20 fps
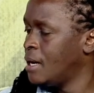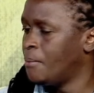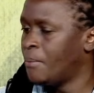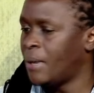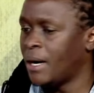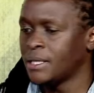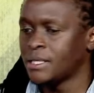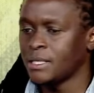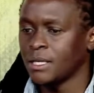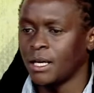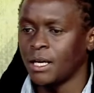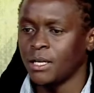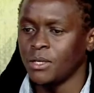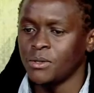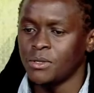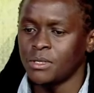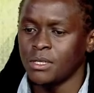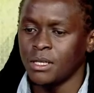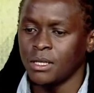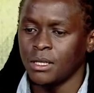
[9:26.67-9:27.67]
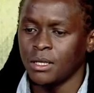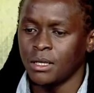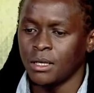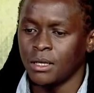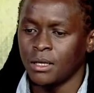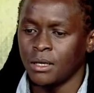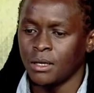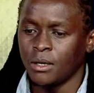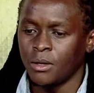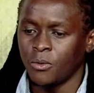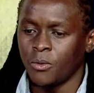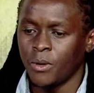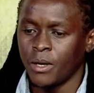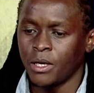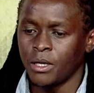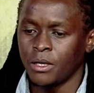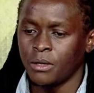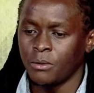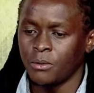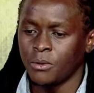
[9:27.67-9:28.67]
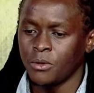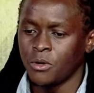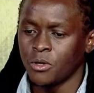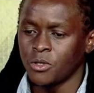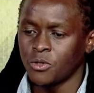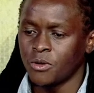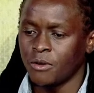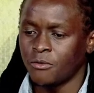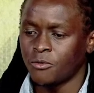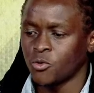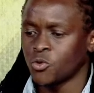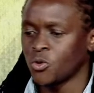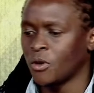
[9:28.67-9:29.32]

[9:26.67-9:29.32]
But uh, you see, uh, when we go to, the,